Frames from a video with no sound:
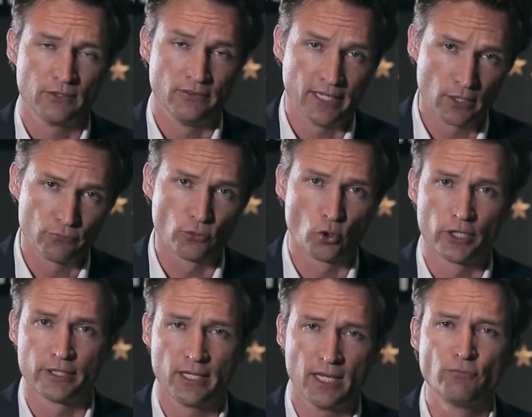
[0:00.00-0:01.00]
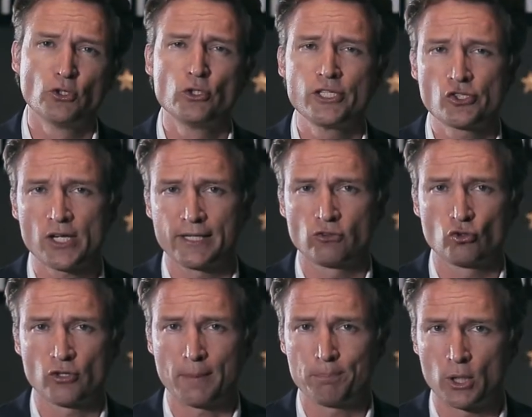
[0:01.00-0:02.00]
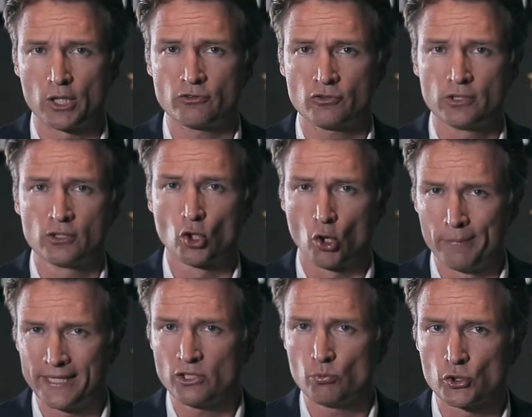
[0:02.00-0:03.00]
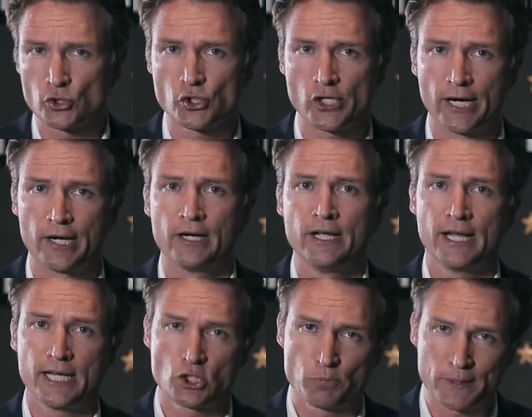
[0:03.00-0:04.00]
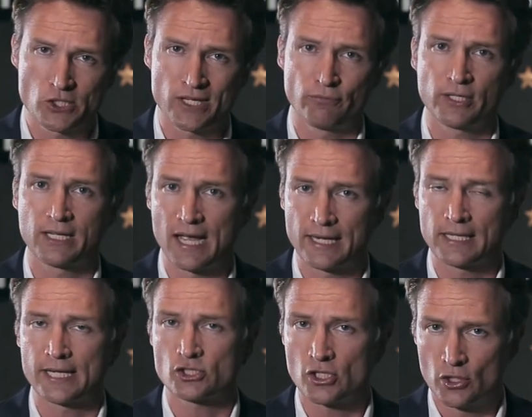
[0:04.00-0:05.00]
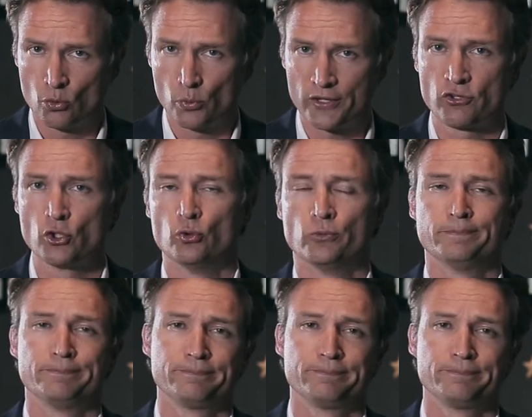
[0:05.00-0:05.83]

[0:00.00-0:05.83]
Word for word: Therefore, if you decide to take part, the committee will share its specific guidelines with you.